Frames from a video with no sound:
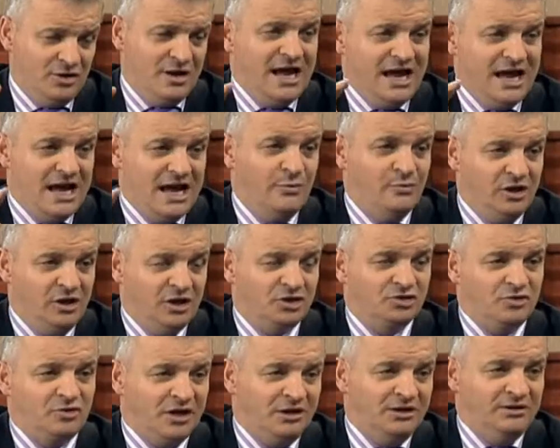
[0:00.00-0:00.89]
Are we
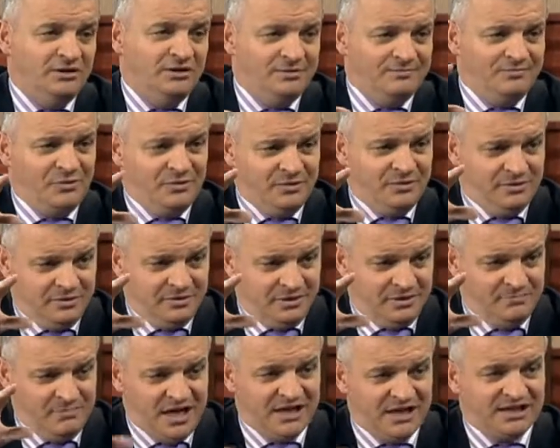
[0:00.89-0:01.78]
extracting the
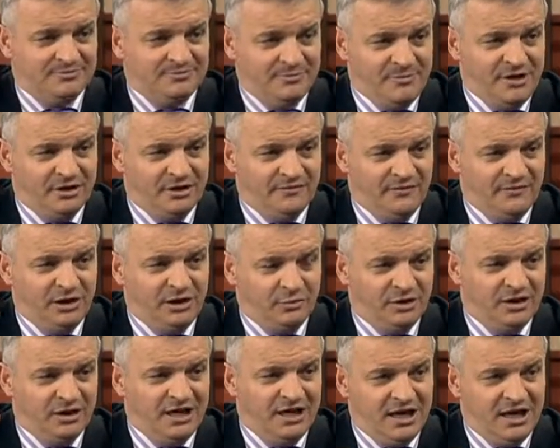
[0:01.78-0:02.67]
maximum amount of value
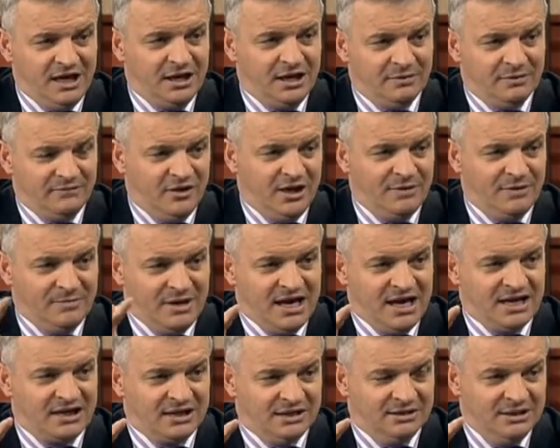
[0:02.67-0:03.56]
we can out of that
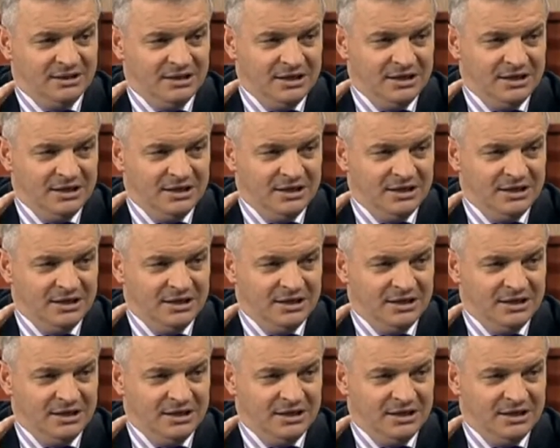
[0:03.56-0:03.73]
market?